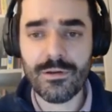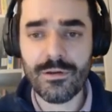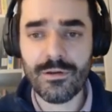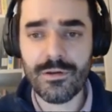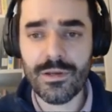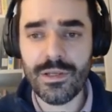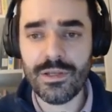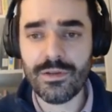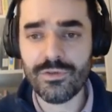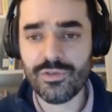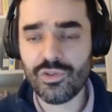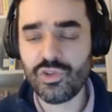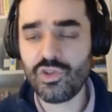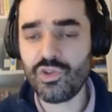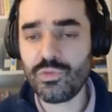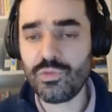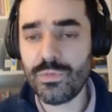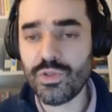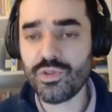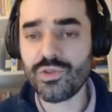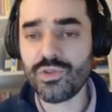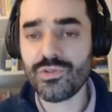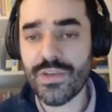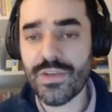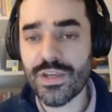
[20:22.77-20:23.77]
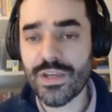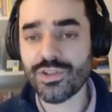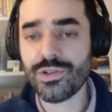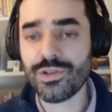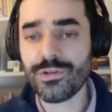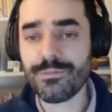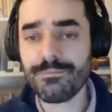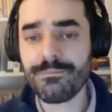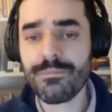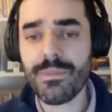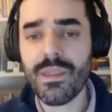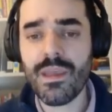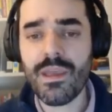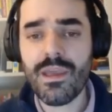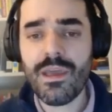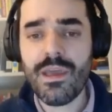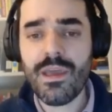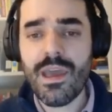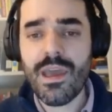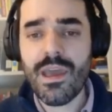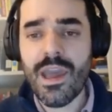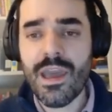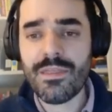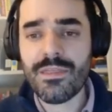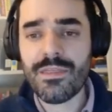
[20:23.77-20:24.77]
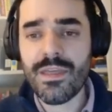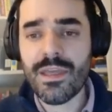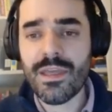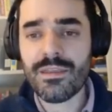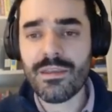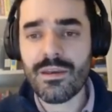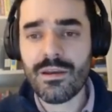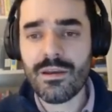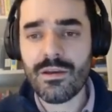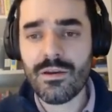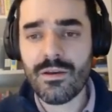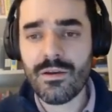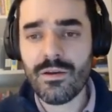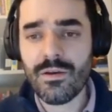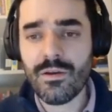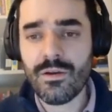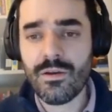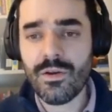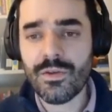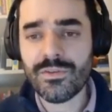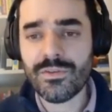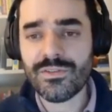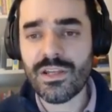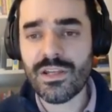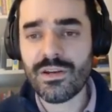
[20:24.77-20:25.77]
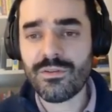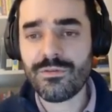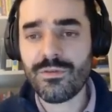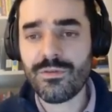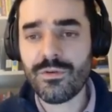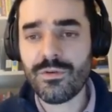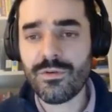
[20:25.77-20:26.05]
in a suspicious fashion, and then a set of